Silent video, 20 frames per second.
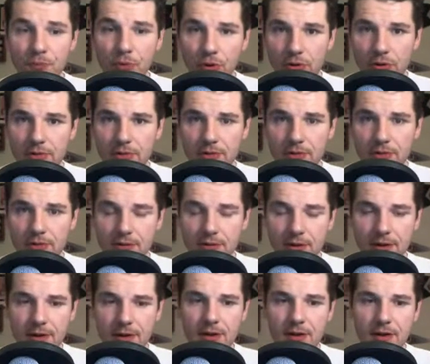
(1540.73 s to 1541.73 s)
They're
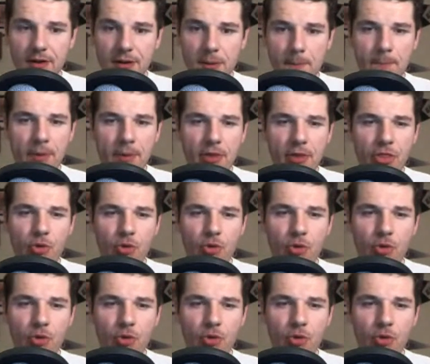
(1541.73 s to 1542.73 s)
durable,
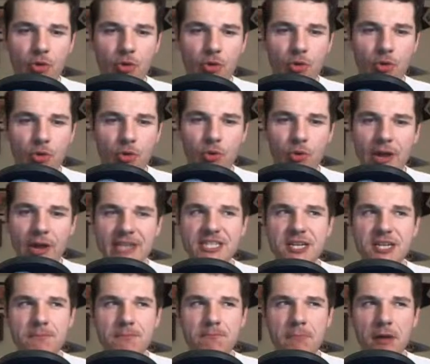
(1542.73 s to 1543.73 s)
but there isn't
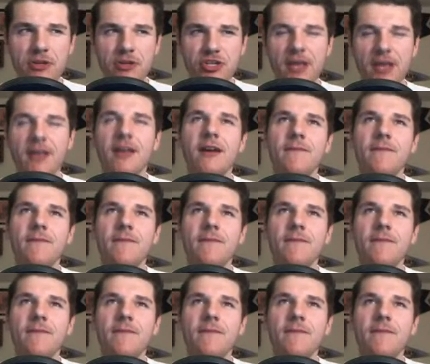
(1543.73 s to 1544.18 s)
much like